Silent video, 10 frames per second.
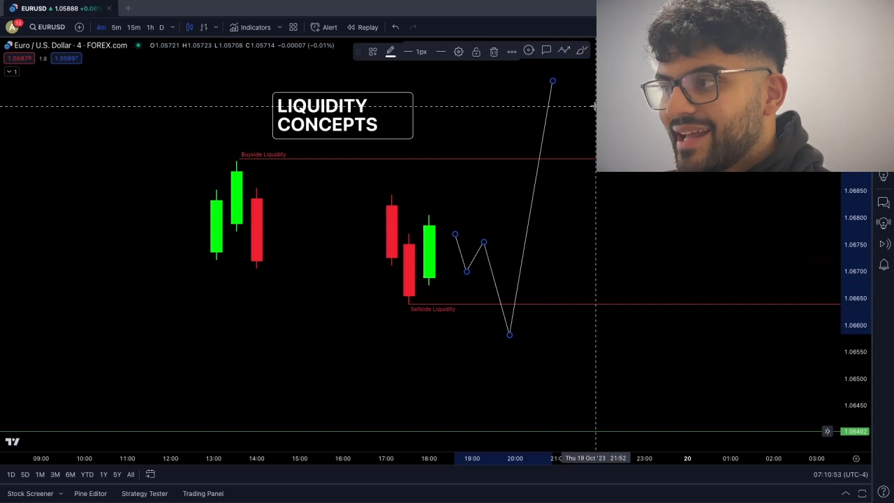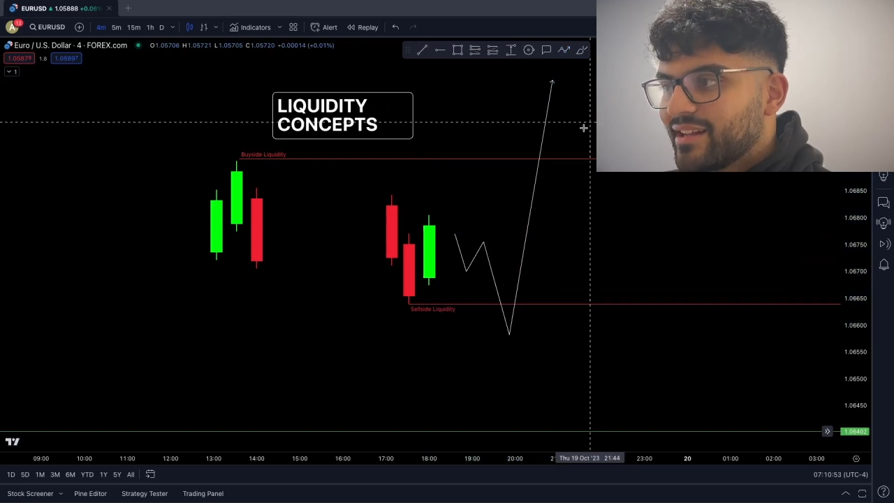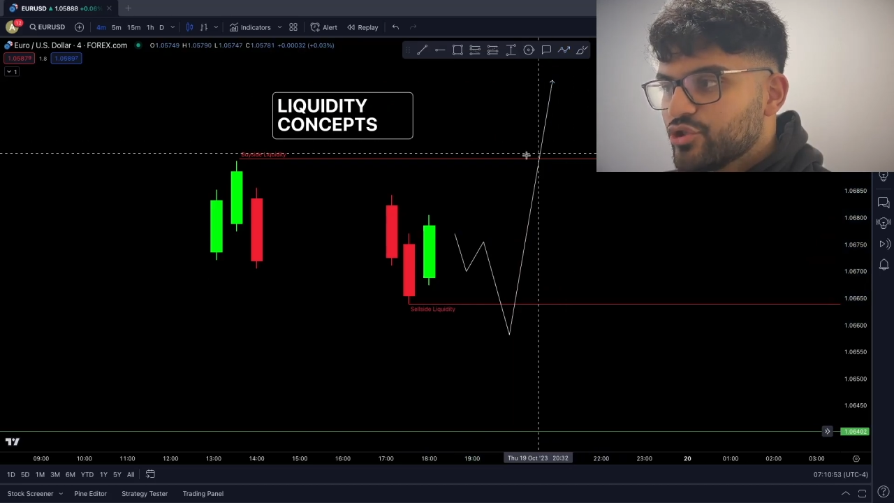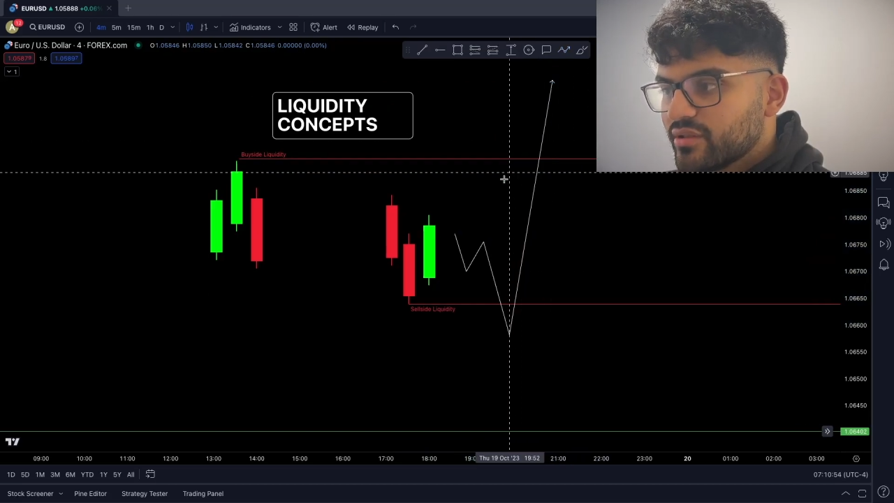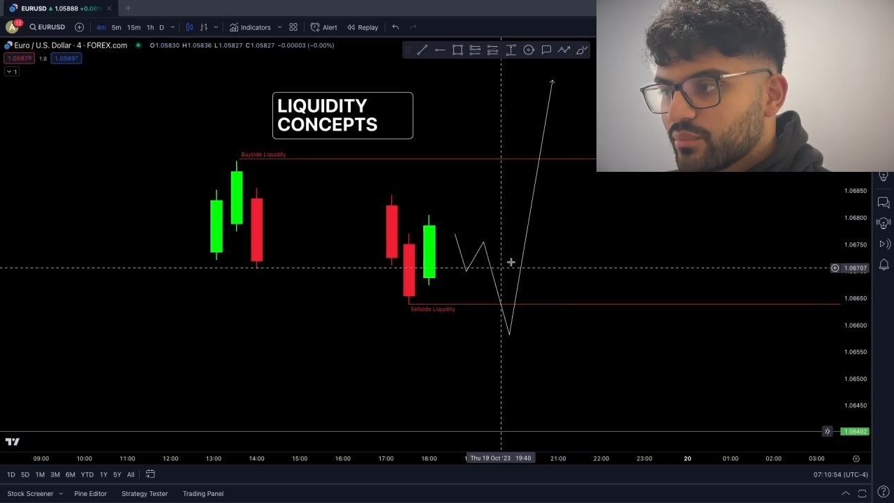
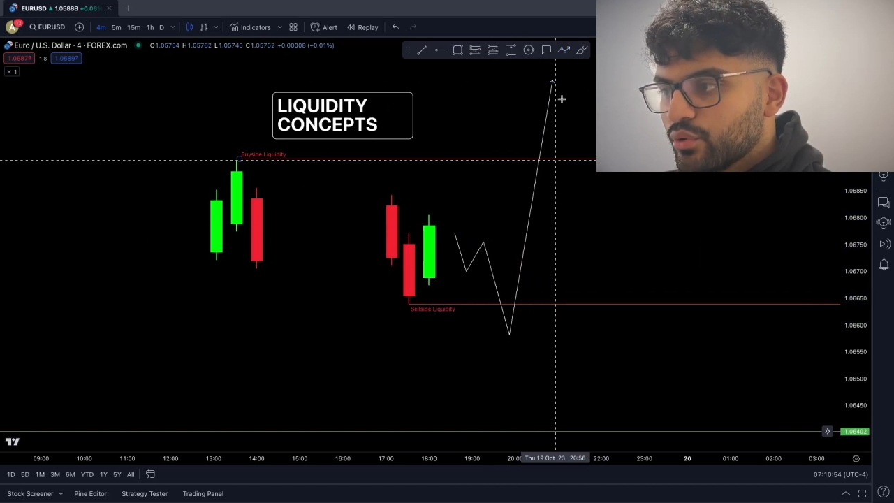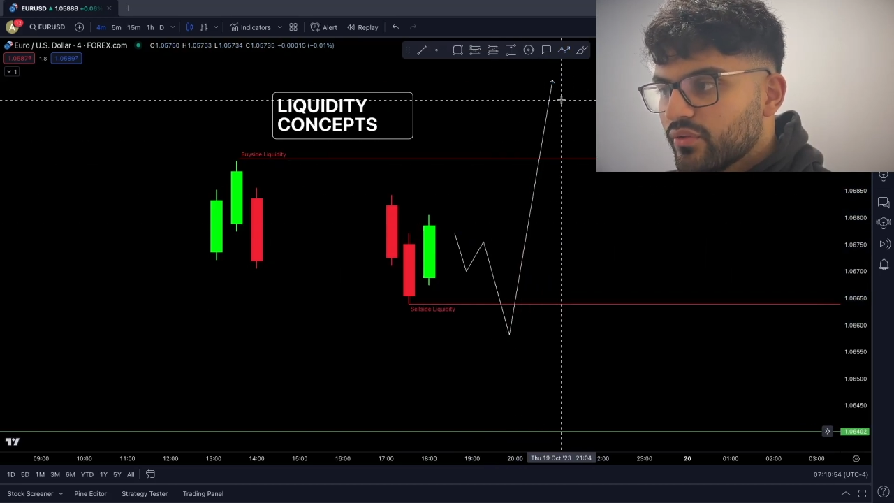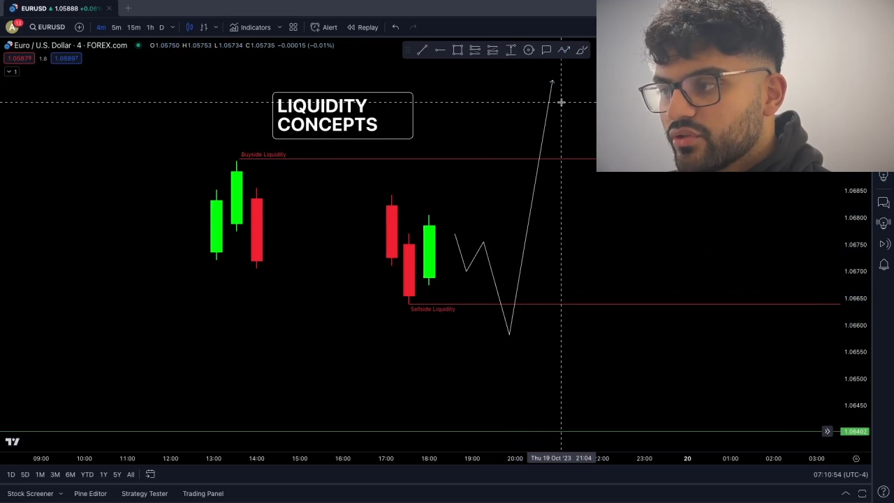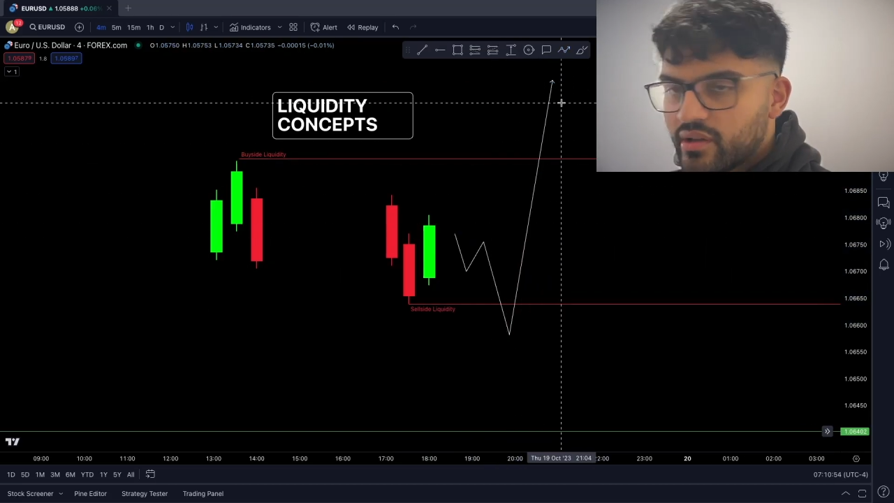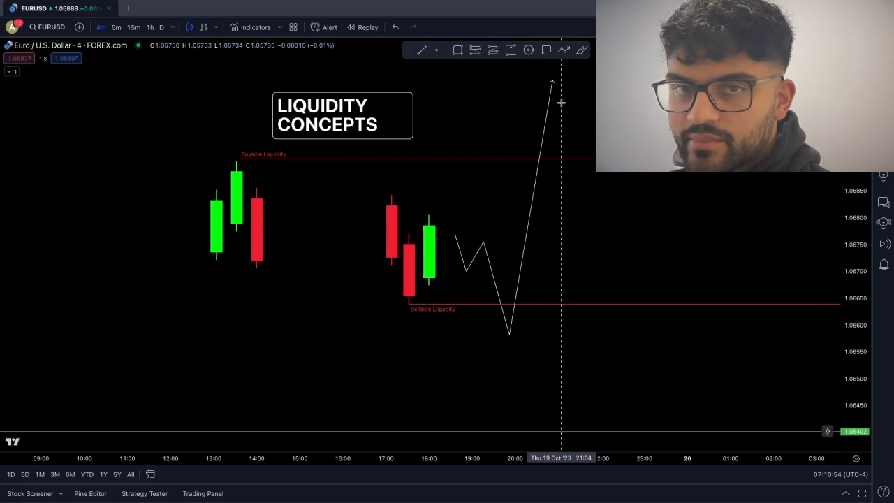energetic move
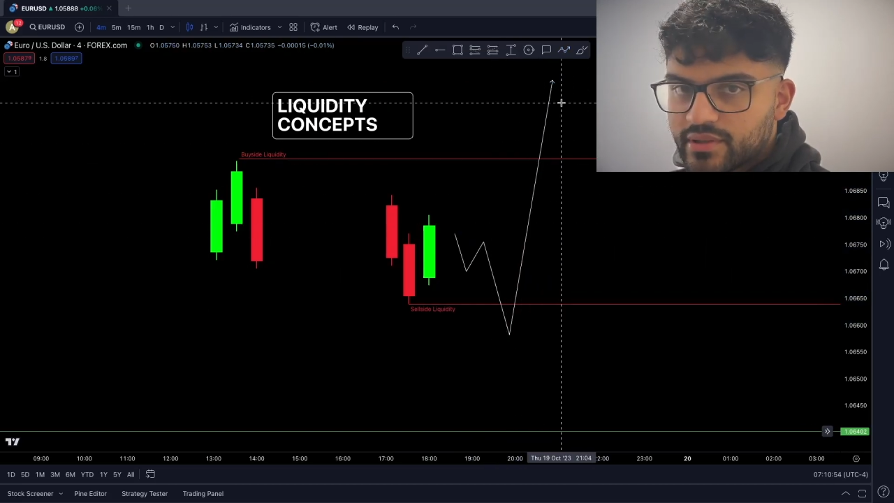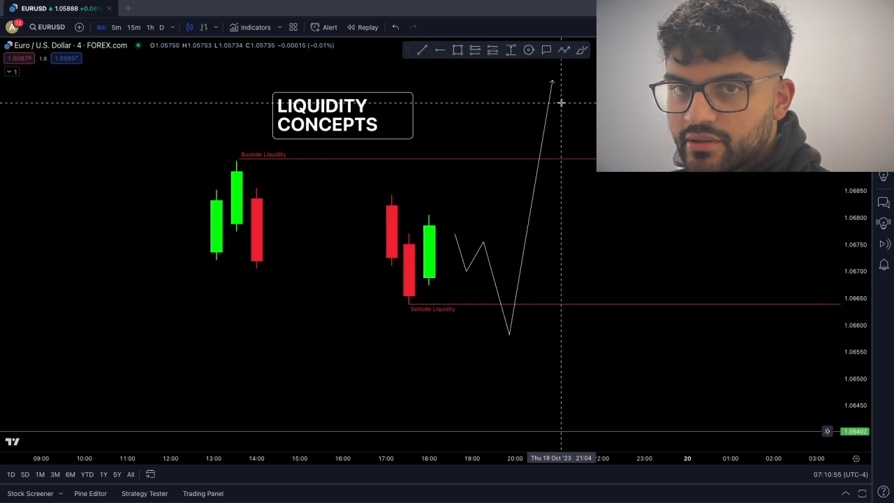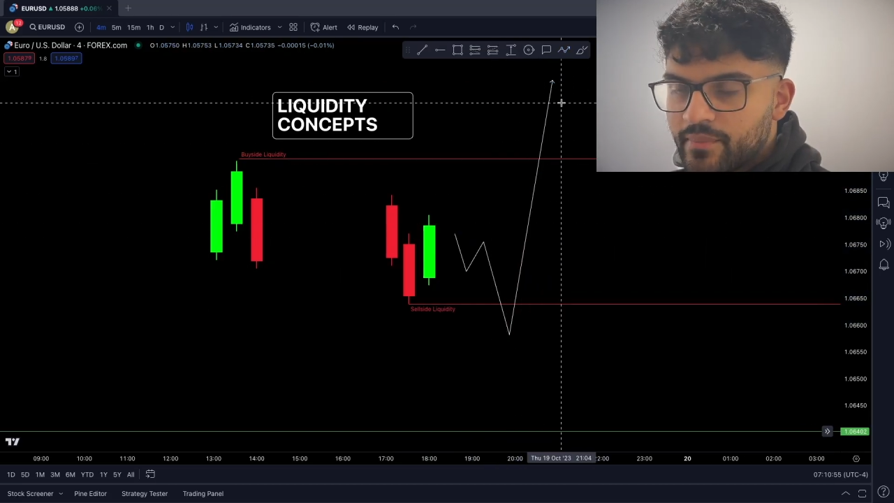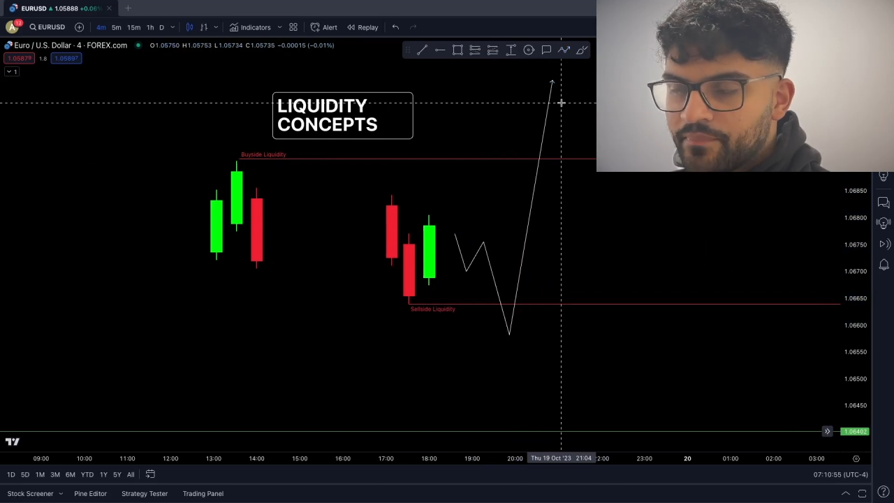to the upside.